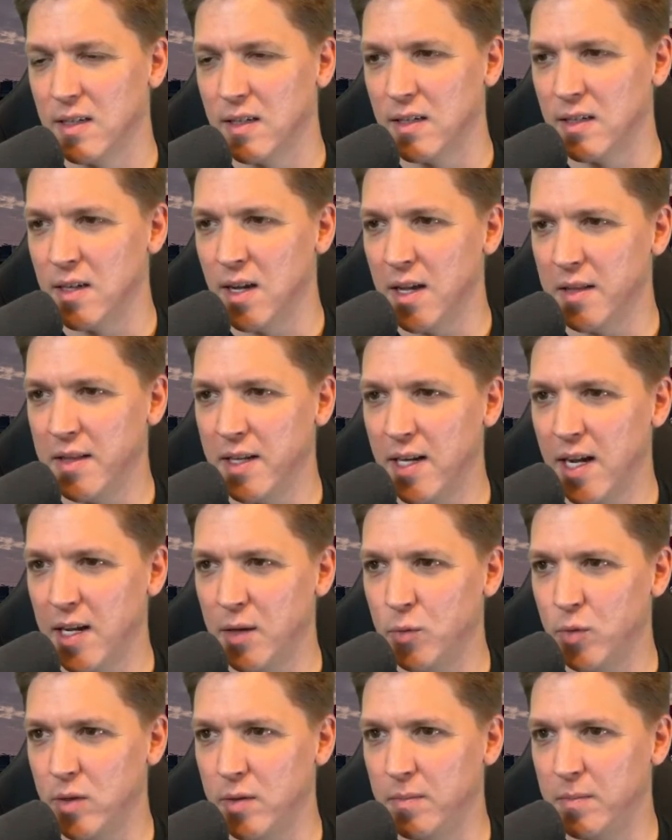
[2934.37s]
Not that I
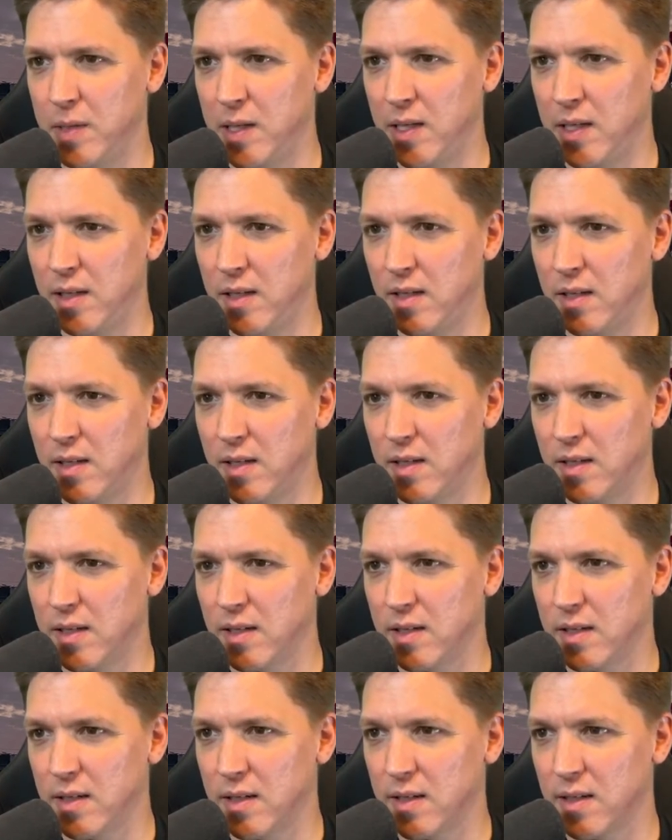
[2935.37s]
would be
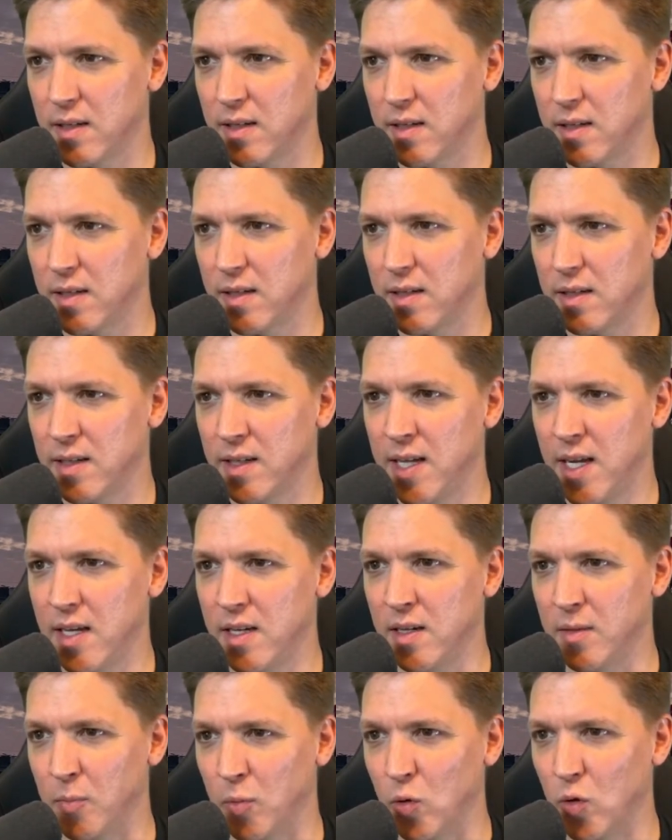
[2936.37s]

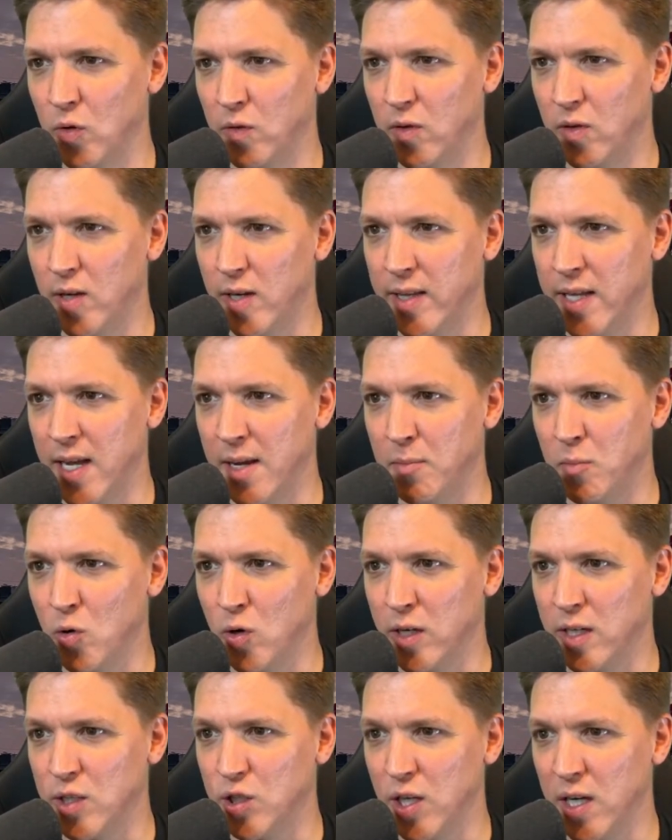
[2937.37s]
getting approval on that
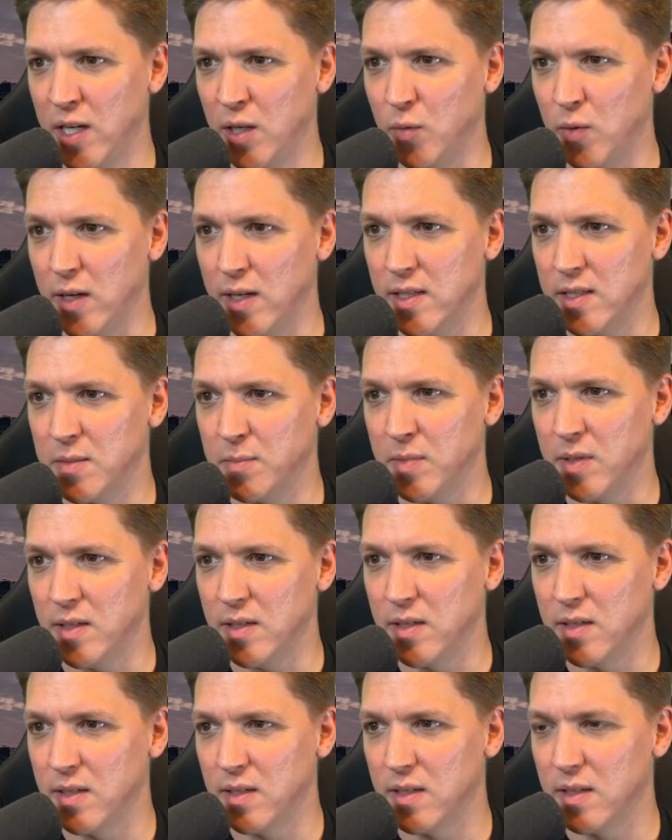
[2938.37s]
mortgage anyways,
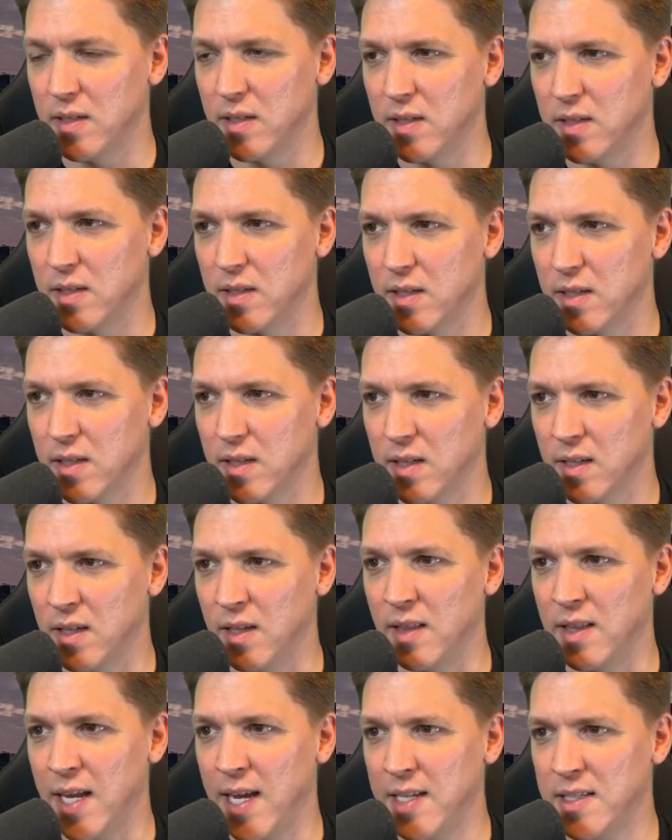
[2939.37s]
but
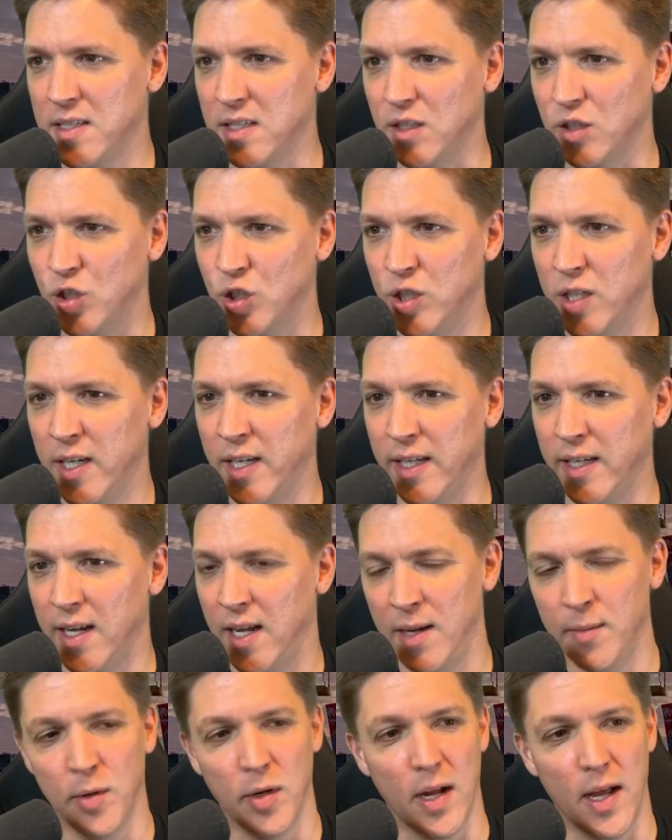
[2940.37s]
that's a shitty
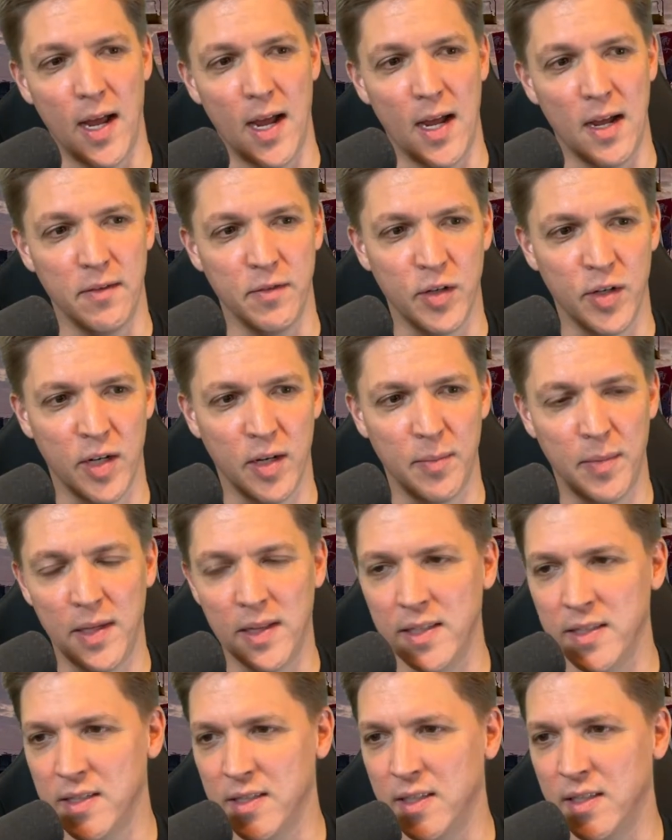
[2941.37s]
neighbor to have. You're going to be
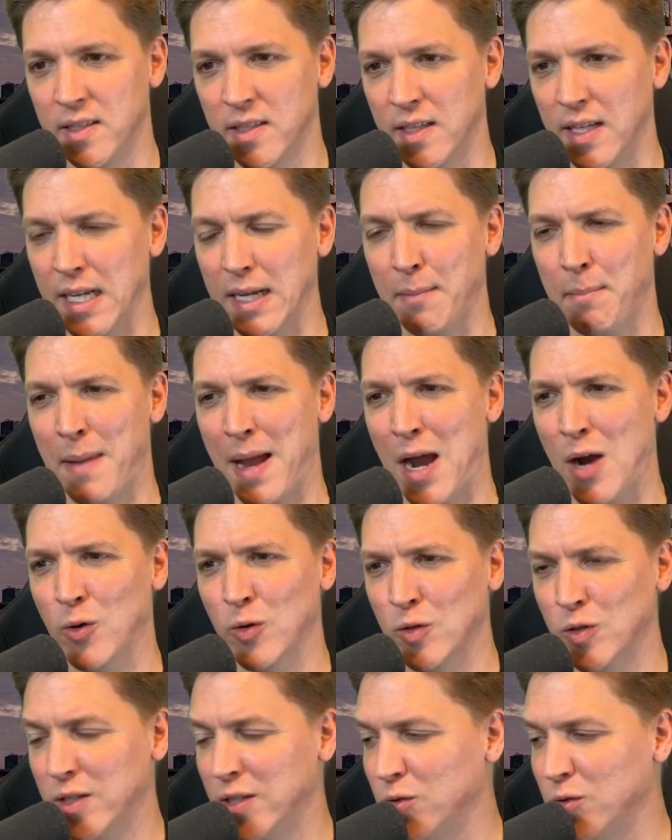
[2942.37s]
listening to like power